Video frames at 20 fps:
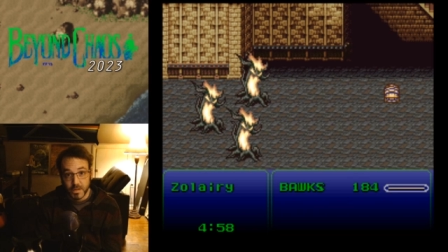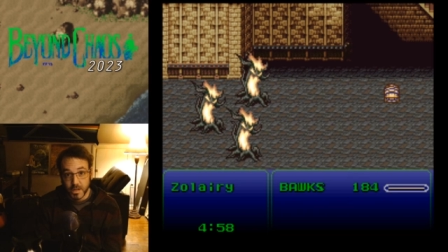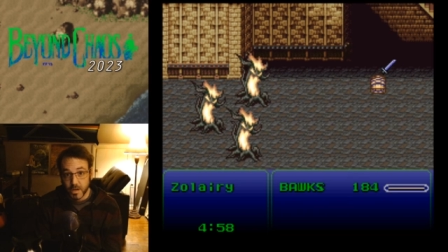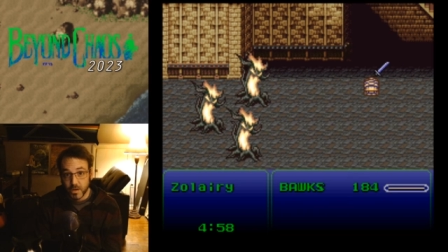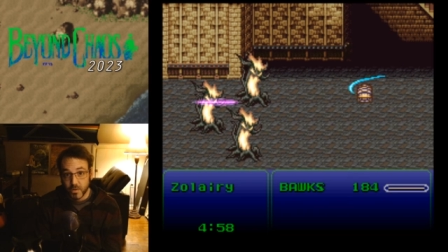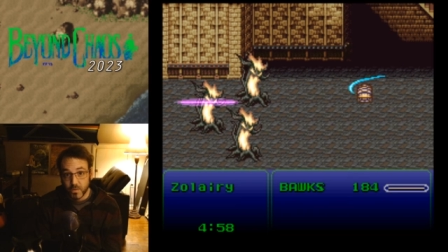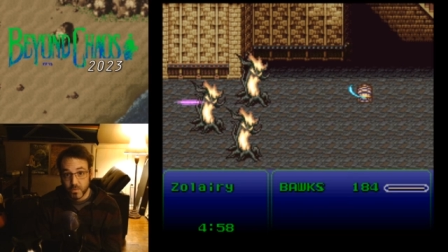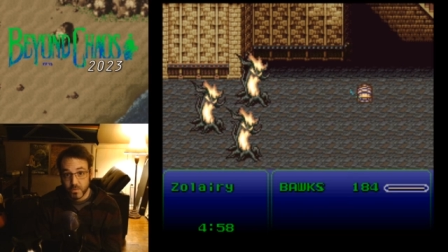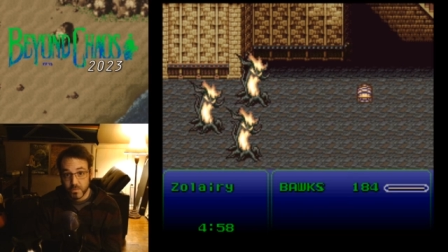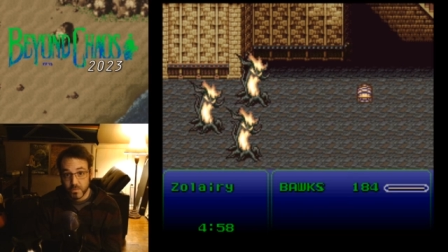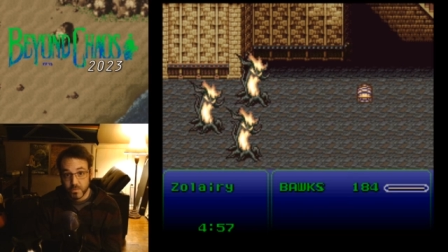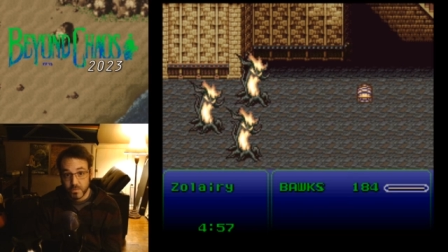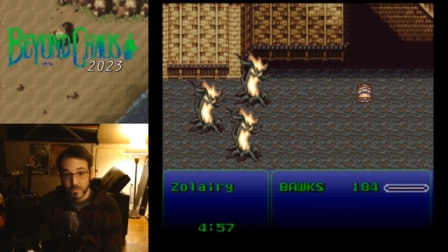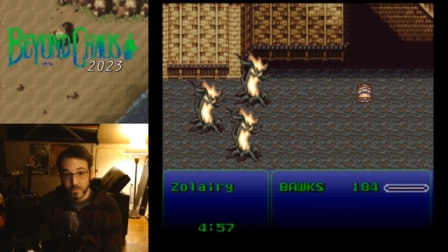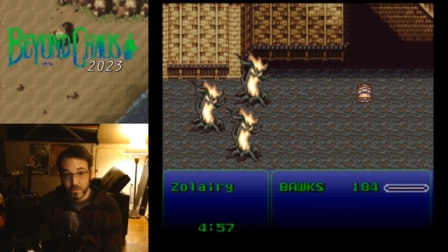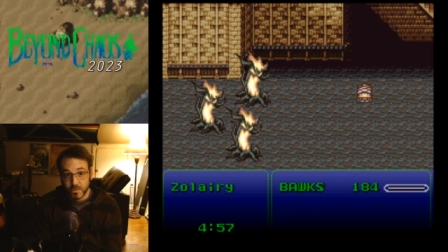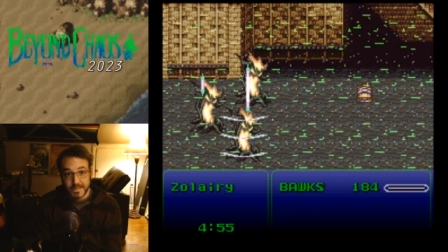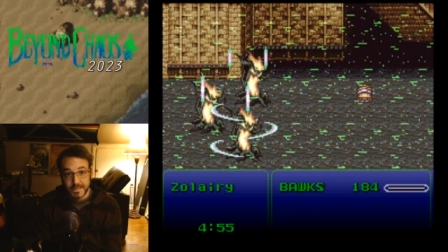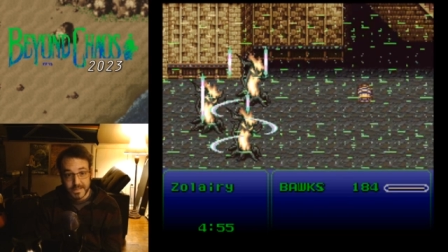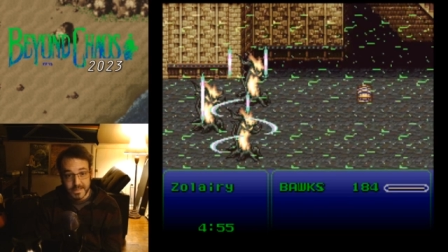No?
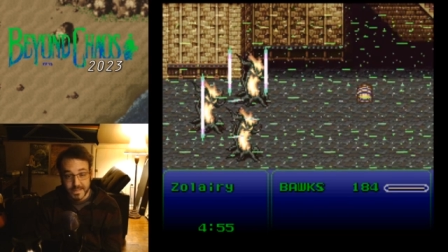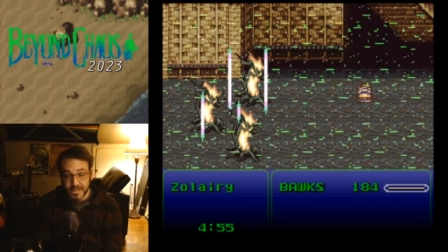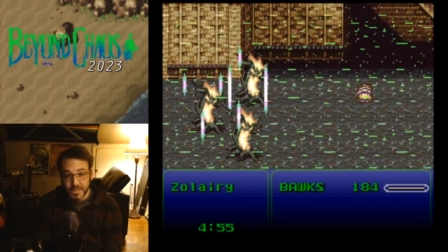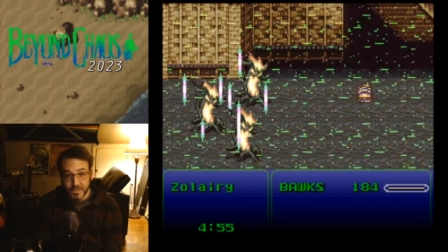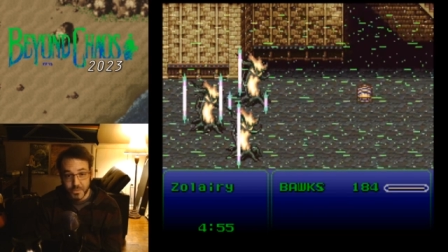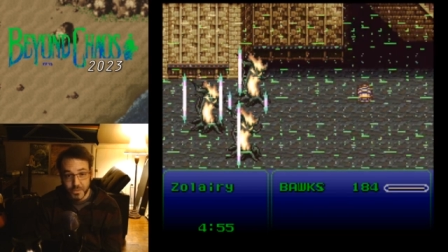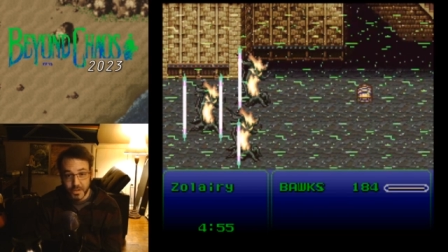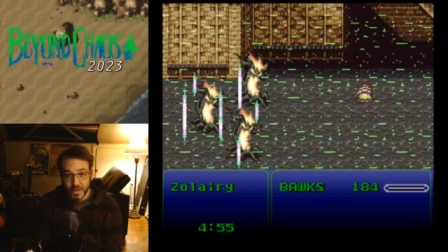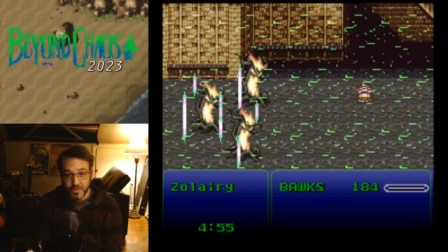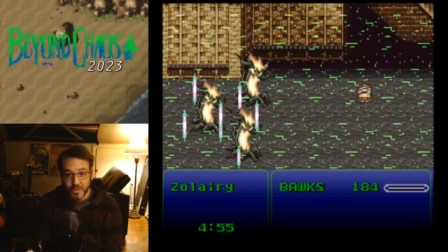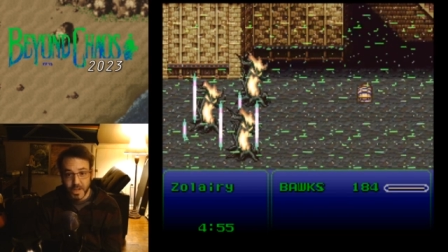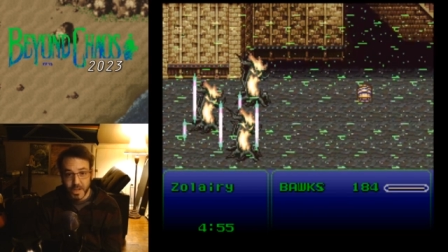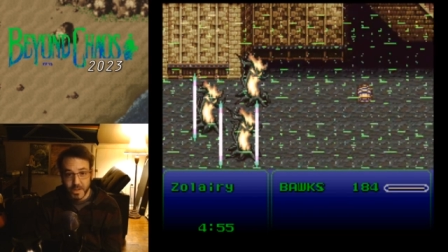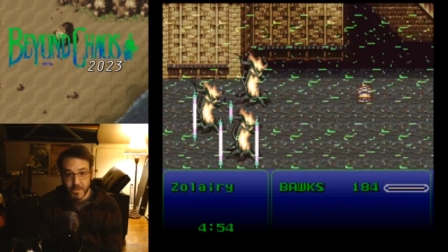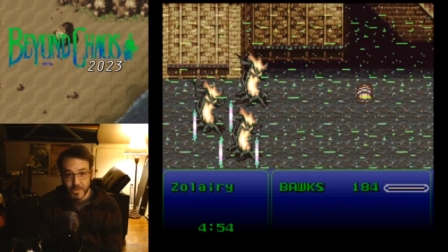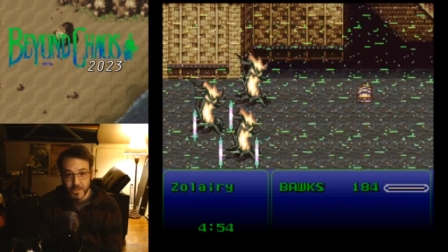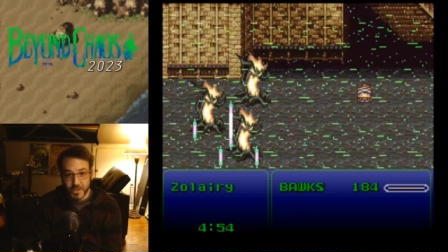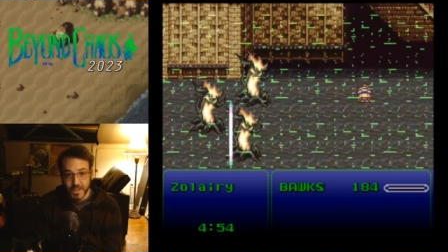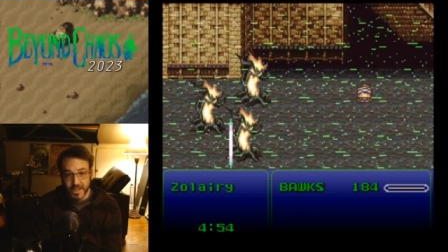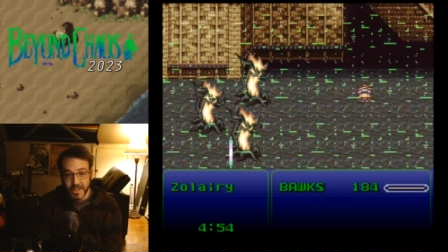Does this do enough
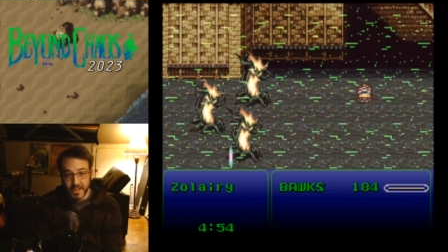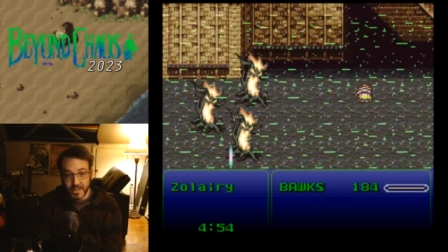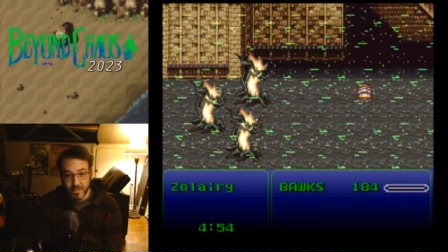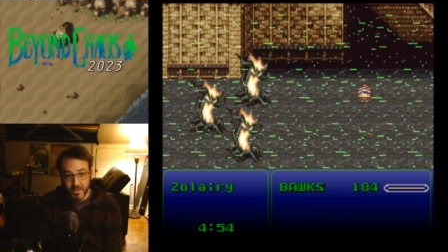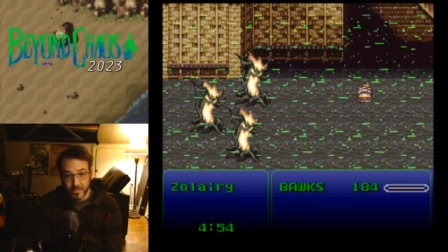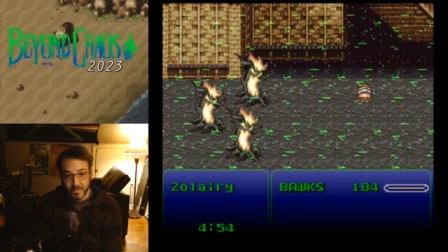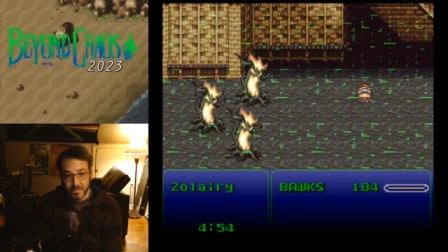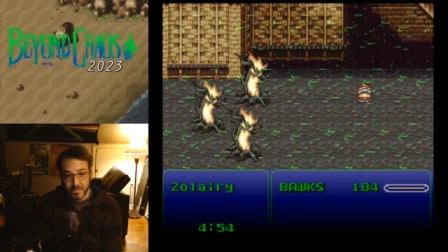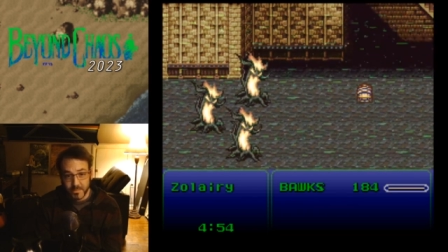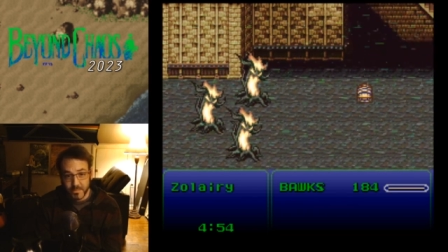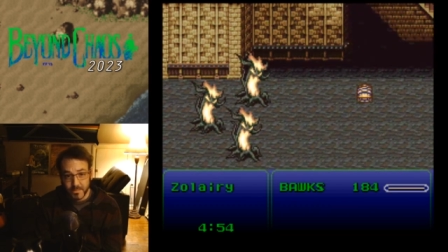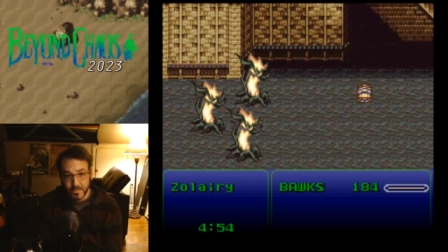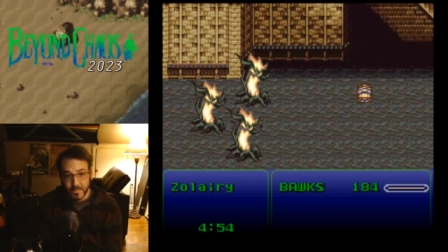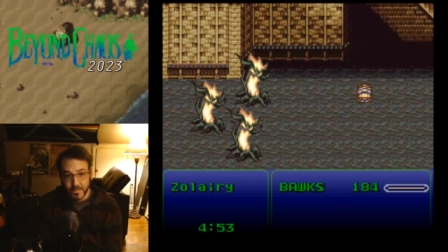damage to kill him?